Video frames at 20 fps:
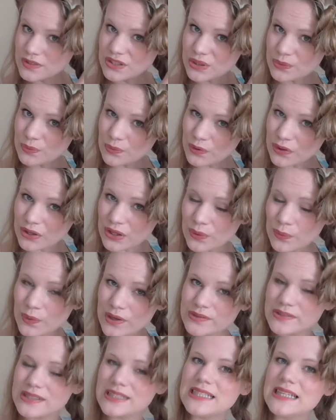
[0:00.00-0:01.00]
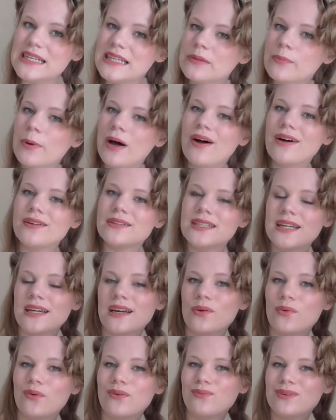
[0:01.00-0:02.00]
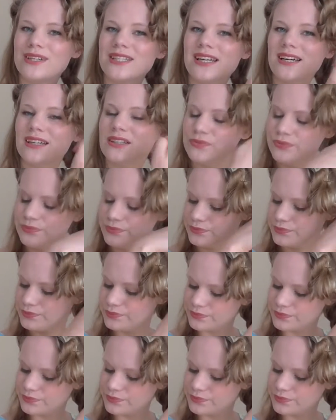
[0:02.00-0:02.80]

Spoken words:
Don't worry, you won't see the parting when we're done.